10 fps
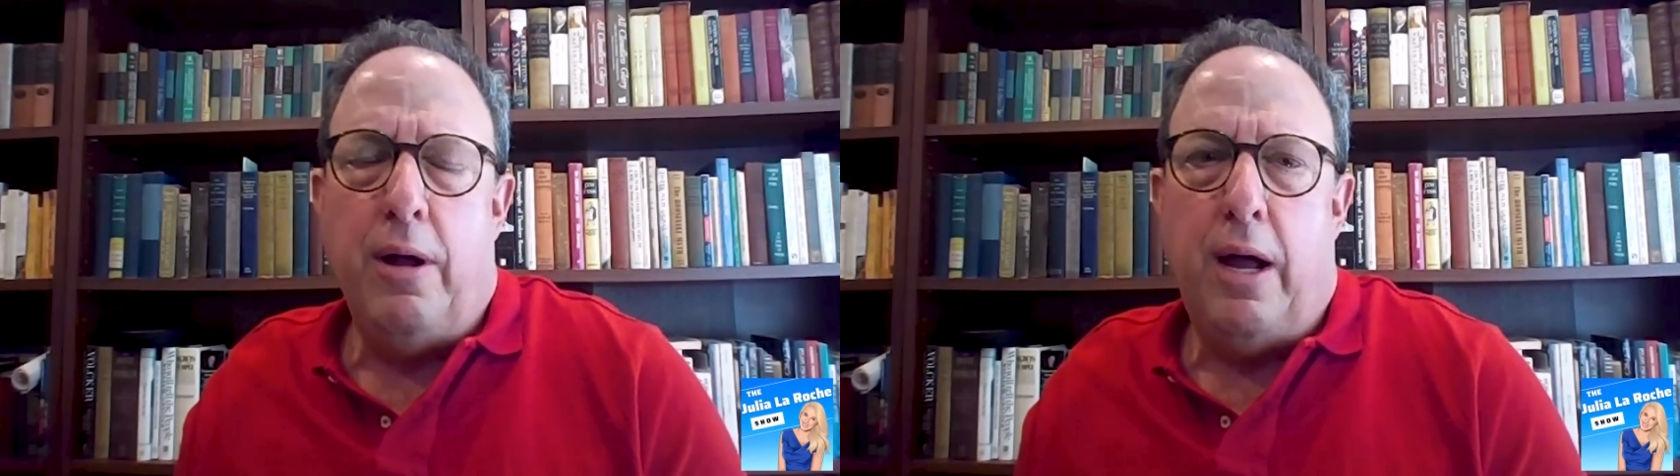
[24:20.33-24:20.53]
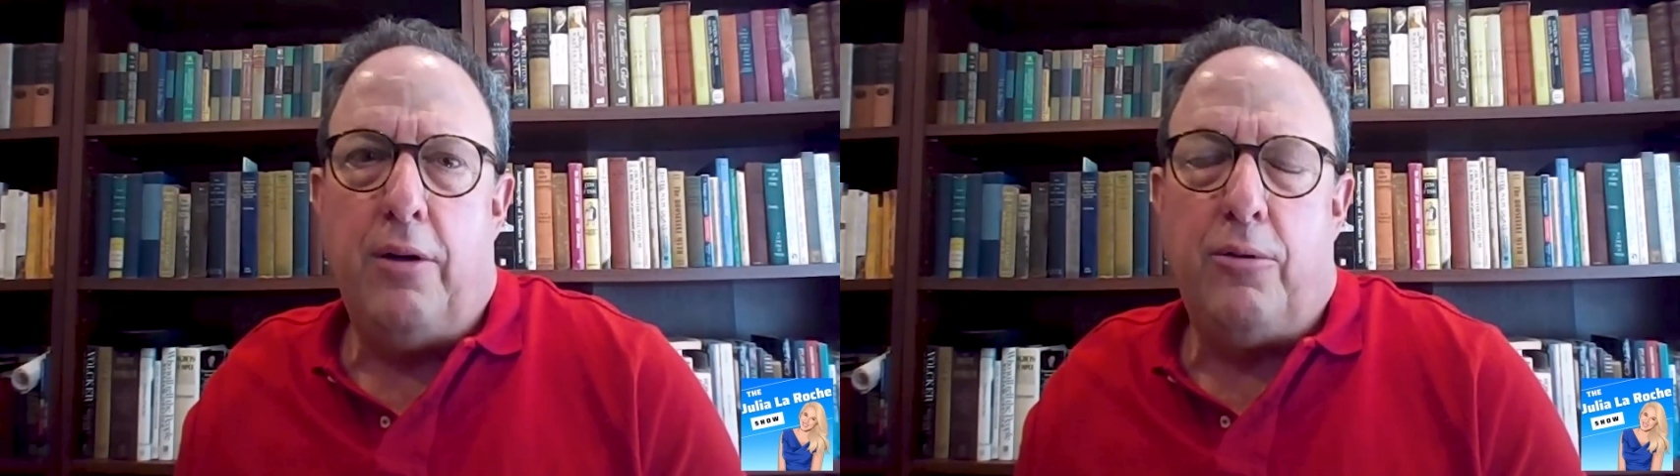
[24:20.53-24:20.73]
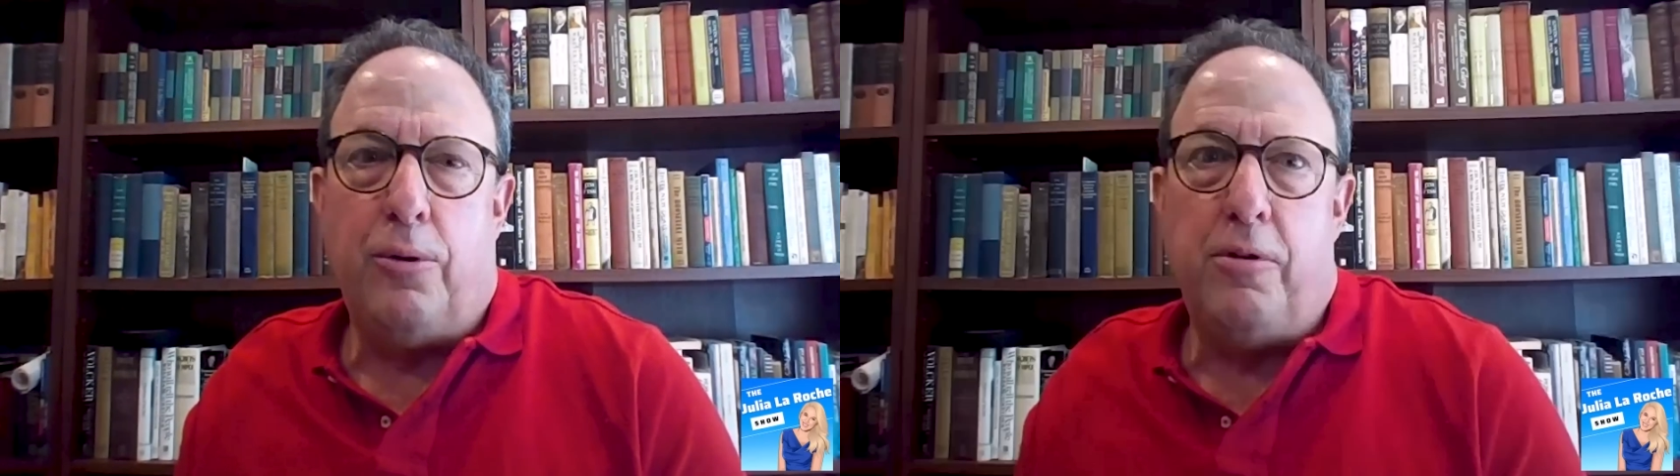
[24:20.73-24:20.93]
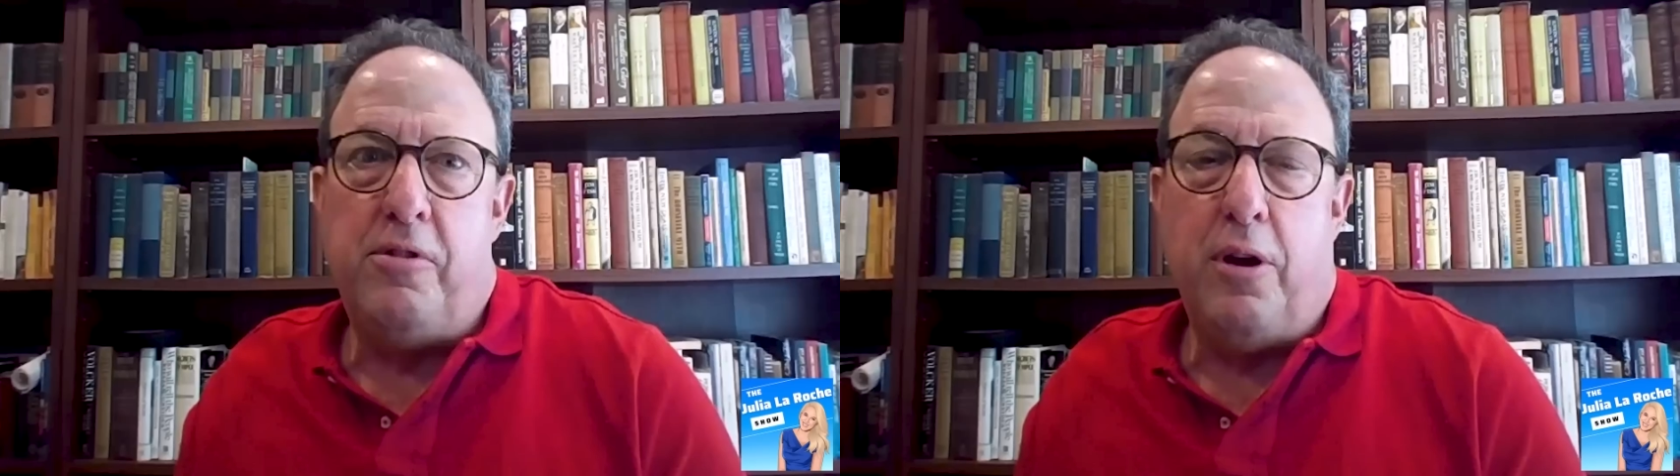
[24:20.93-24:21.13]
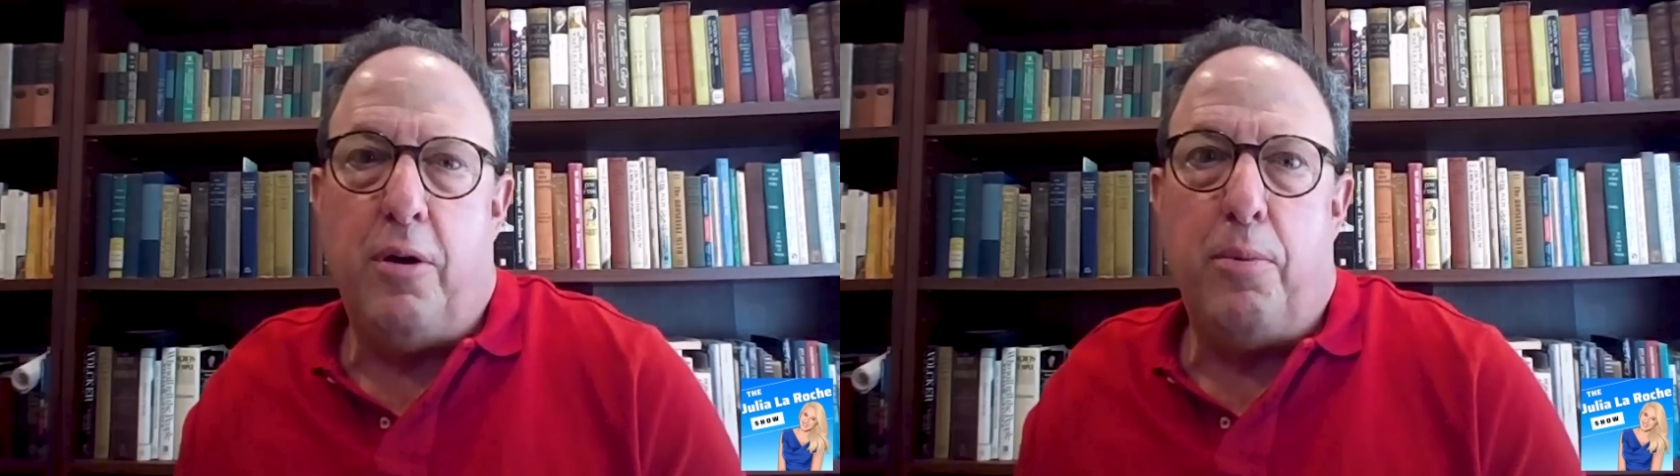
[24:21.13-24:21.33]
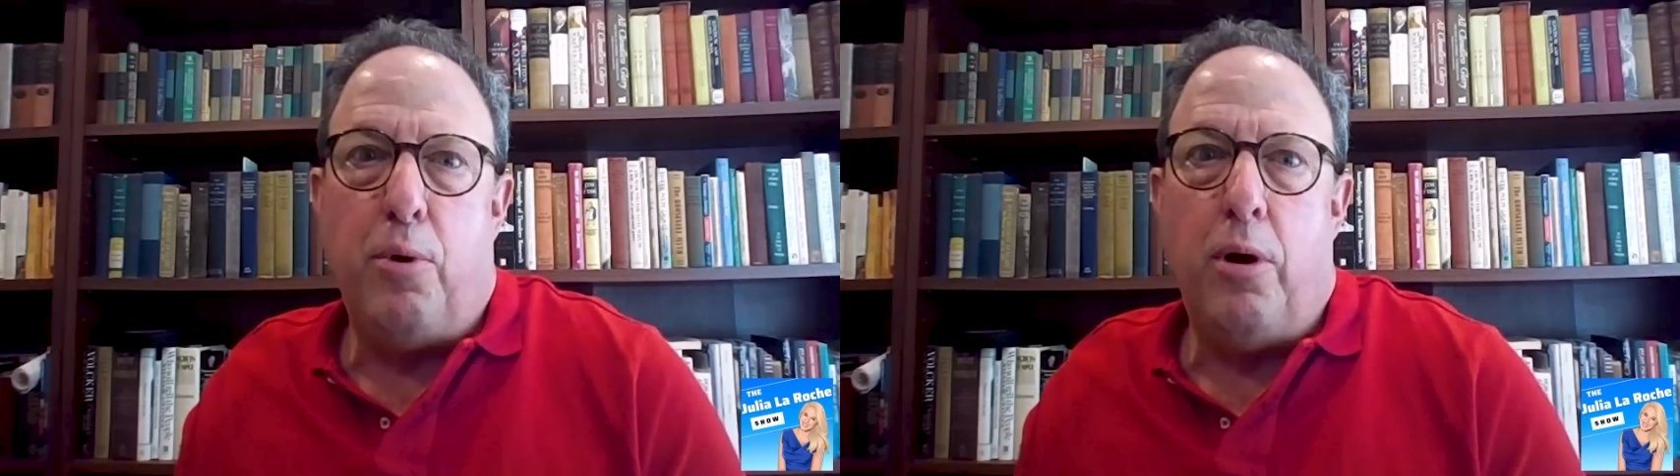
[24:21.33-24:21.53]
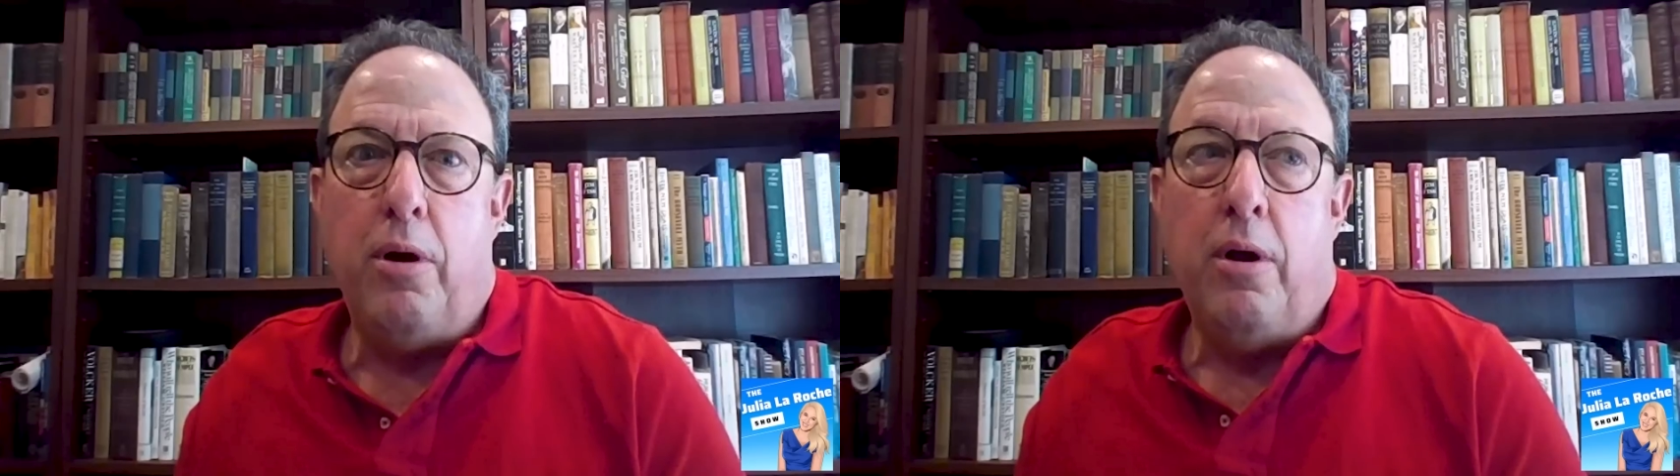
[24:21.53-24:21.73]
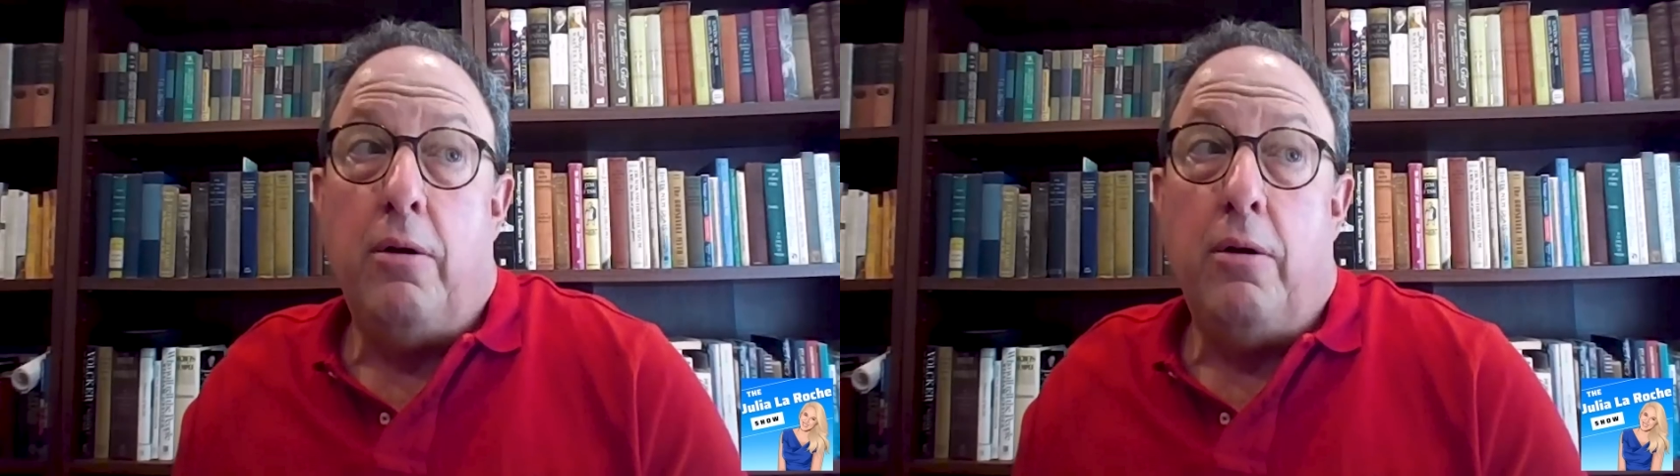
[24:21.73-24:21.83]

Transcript: out towards the airport,